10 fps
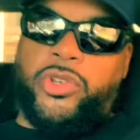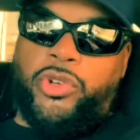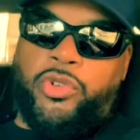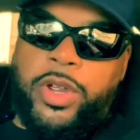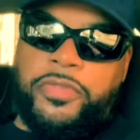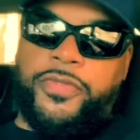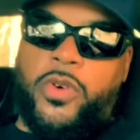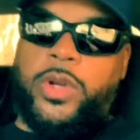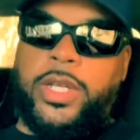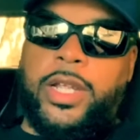Griff
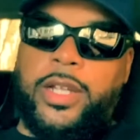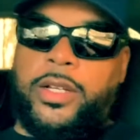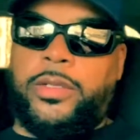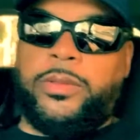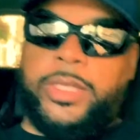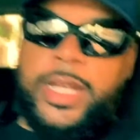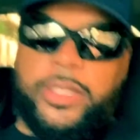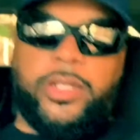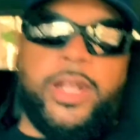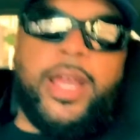on there
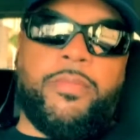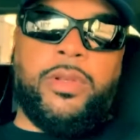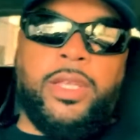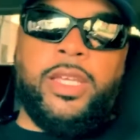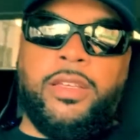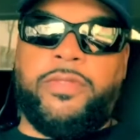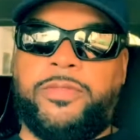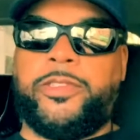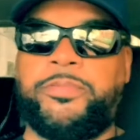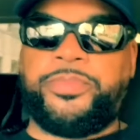yesterday, I believe.
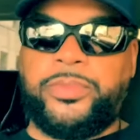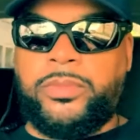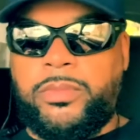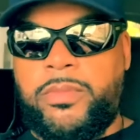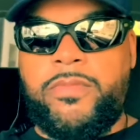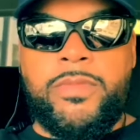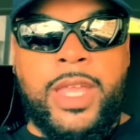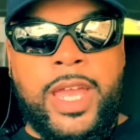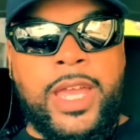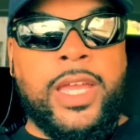
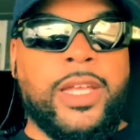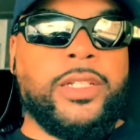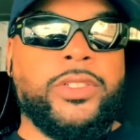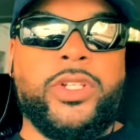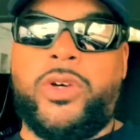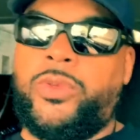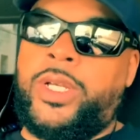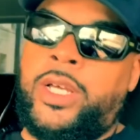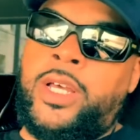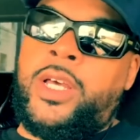And, you know,
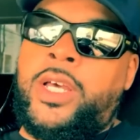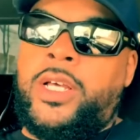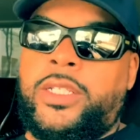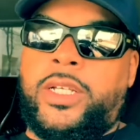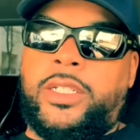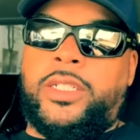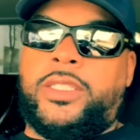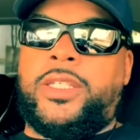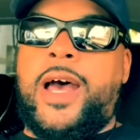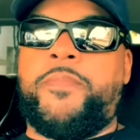the
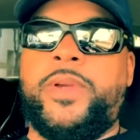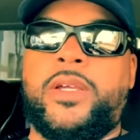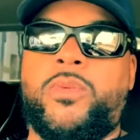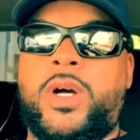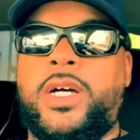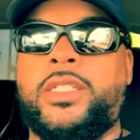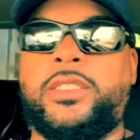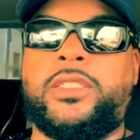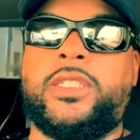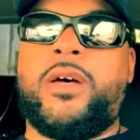topic
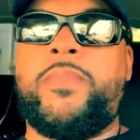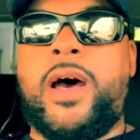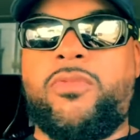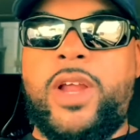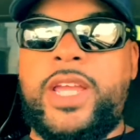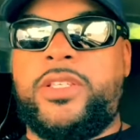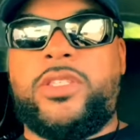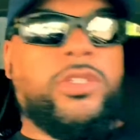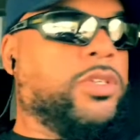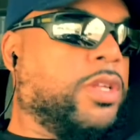was about
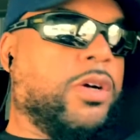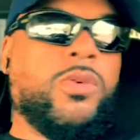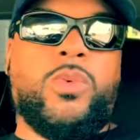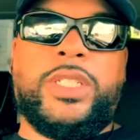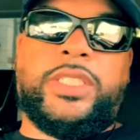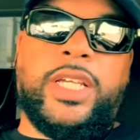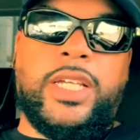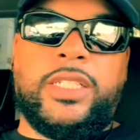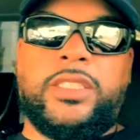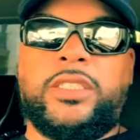race, you know, which
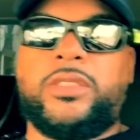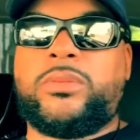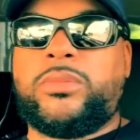is